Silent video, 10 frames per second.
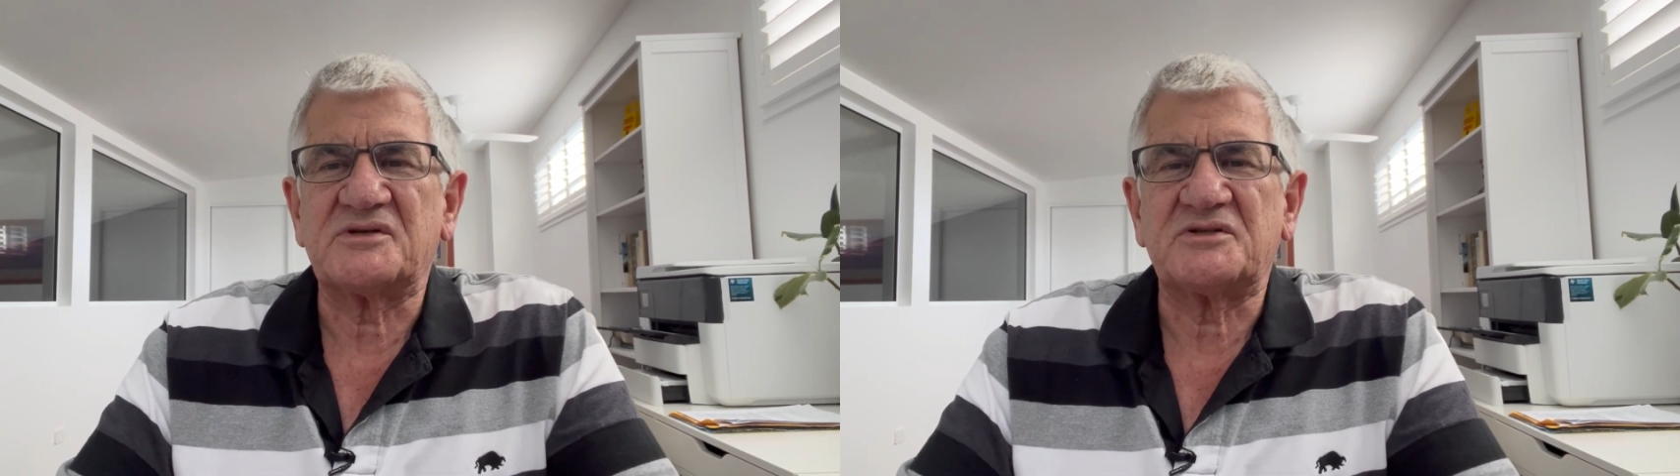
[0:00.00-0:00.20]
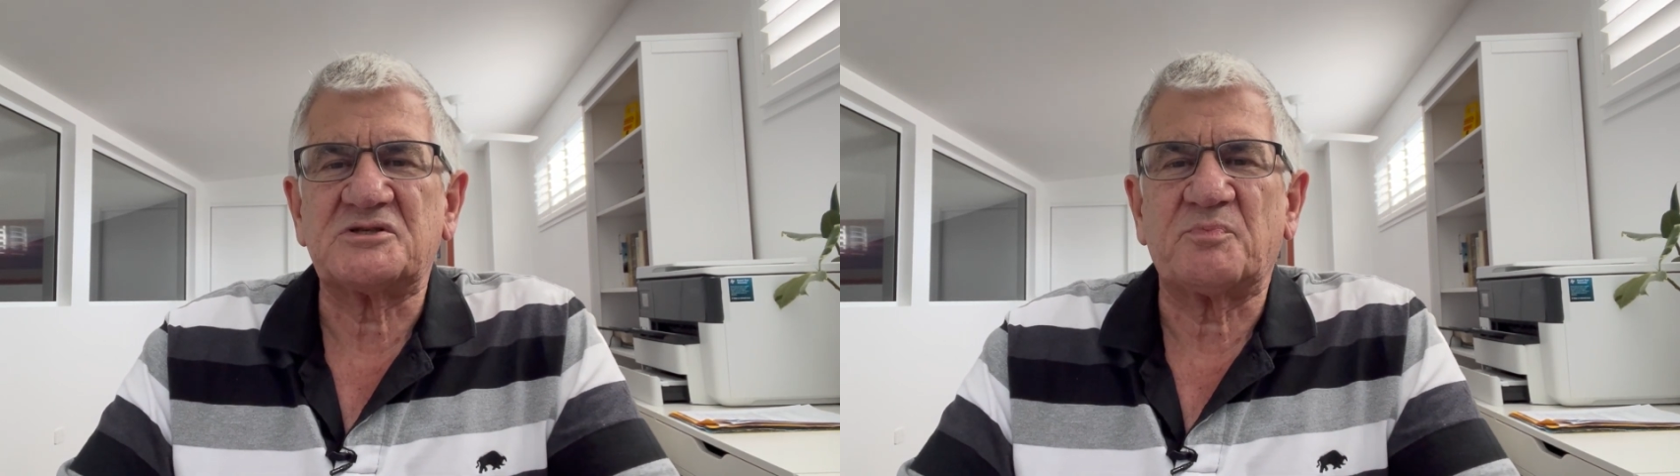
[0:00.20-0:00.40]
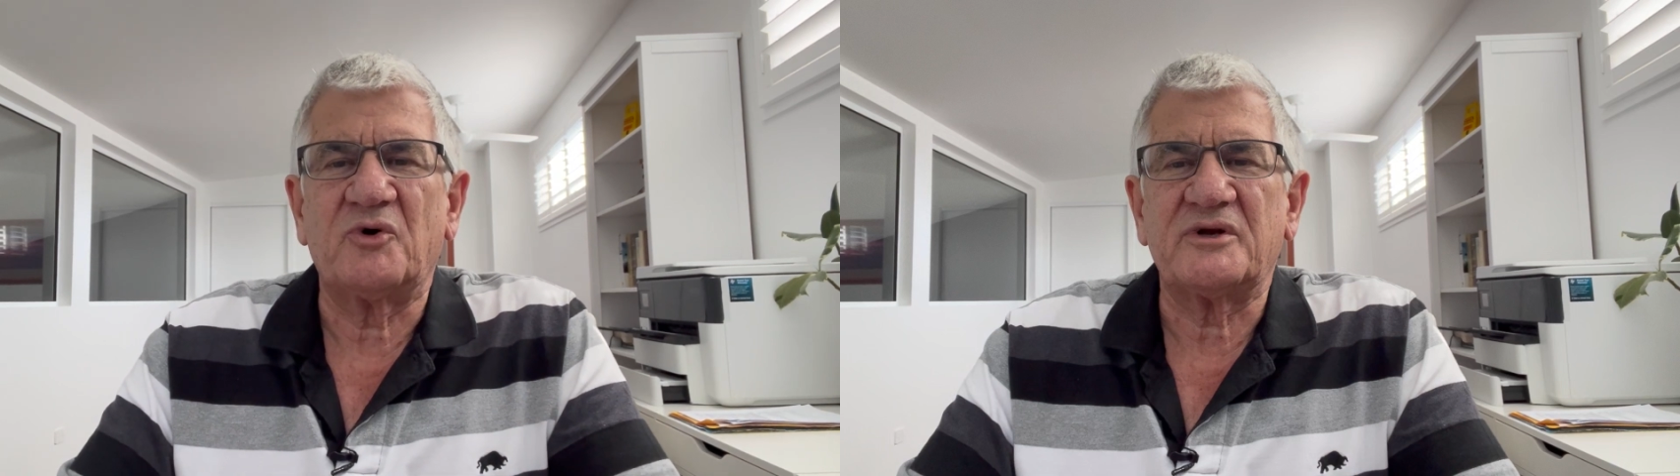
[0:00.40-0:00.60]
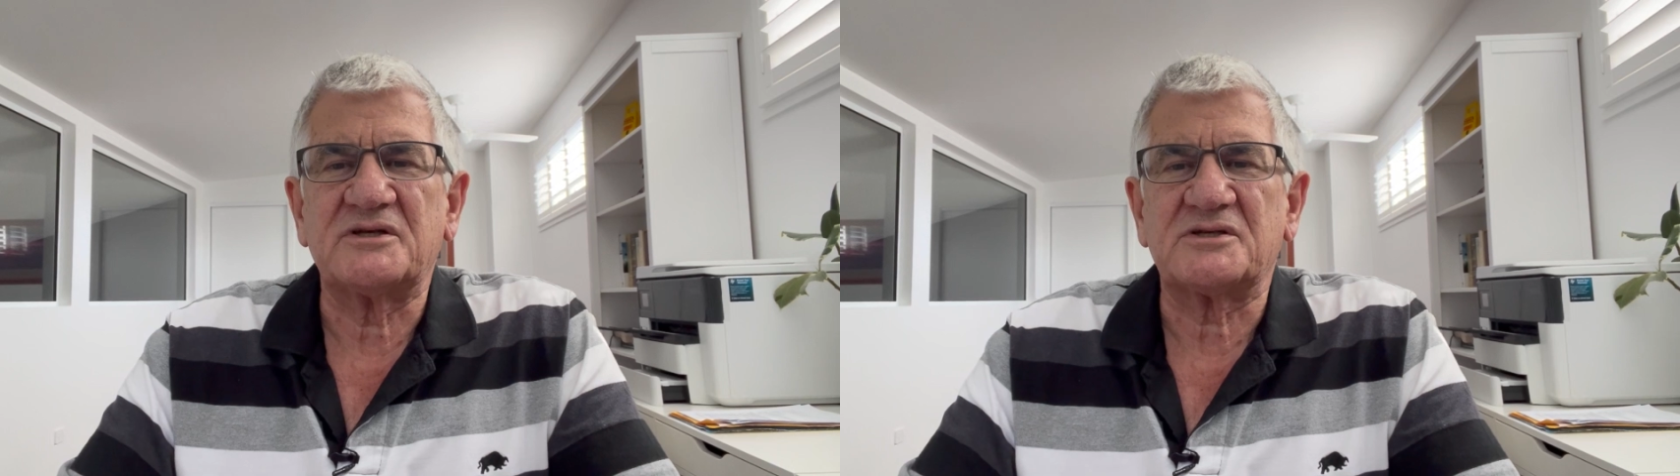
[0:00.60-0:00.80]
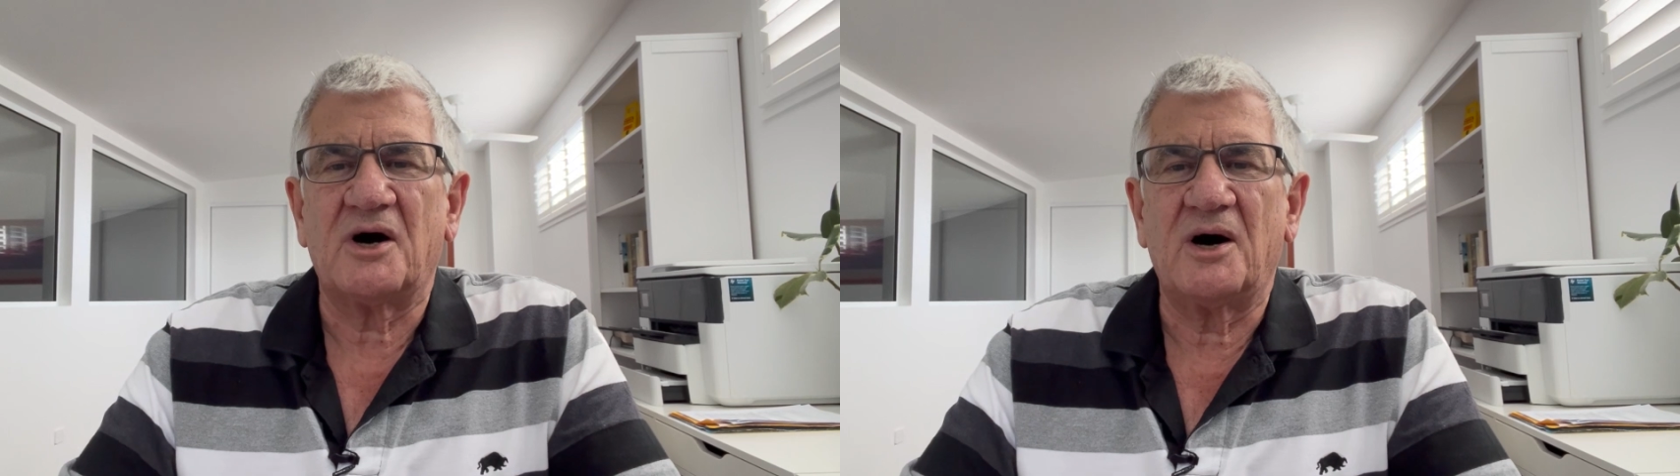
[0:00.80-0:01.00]
at this point
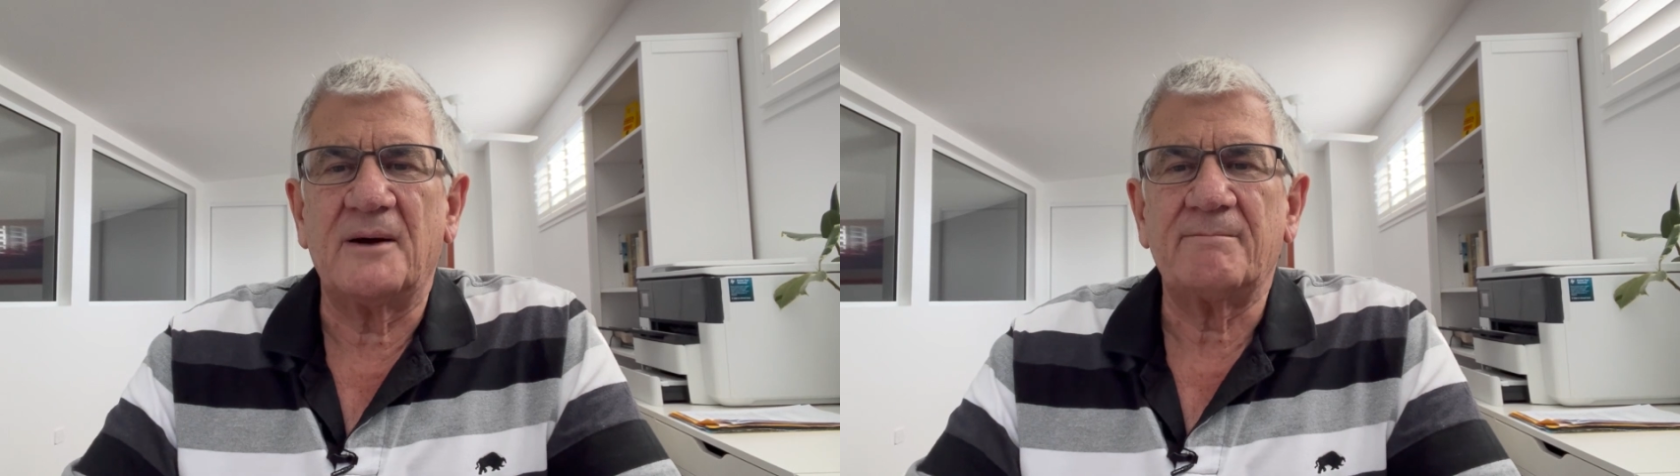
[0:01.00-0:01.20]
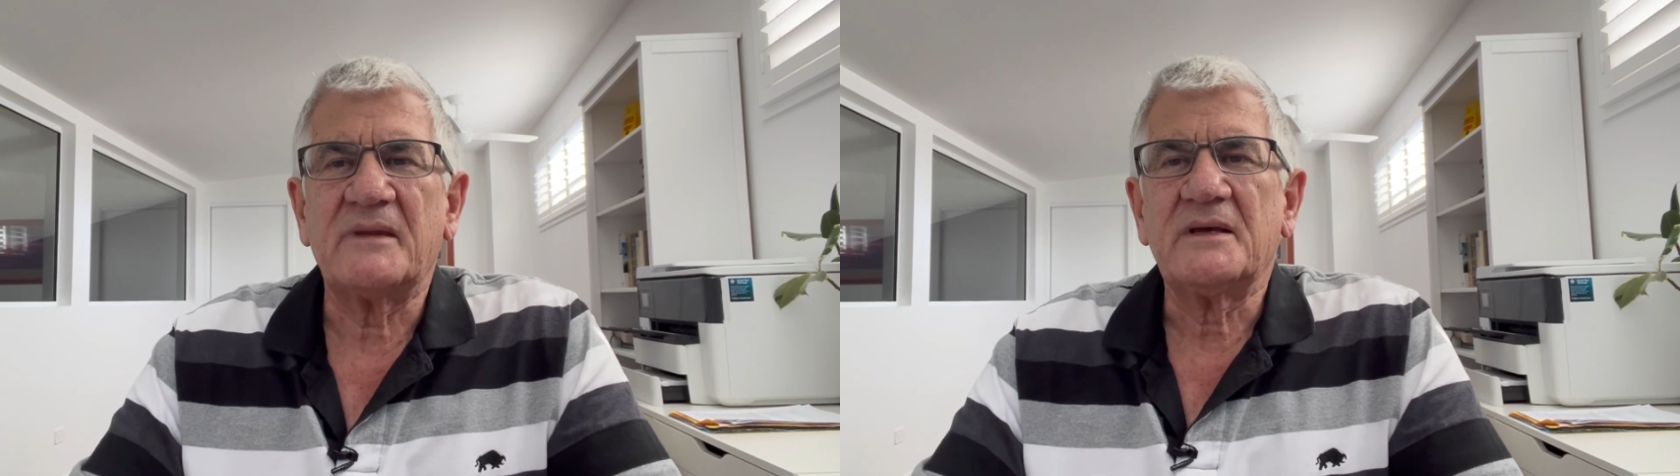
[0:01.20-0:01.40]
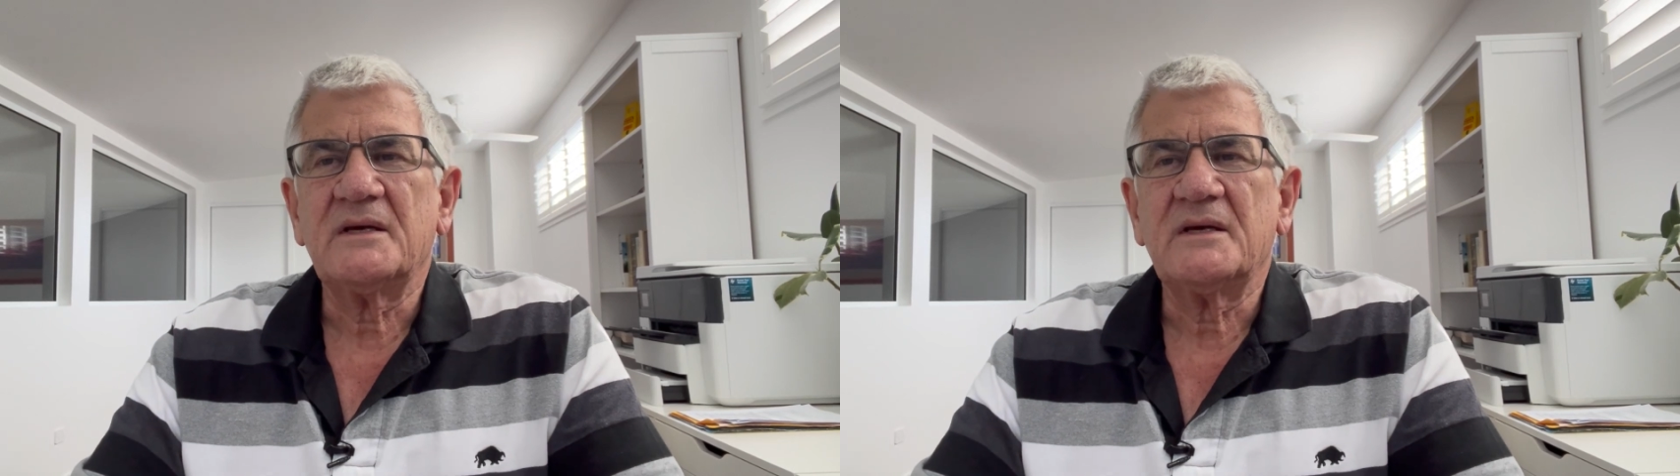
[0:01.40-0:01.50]
in time.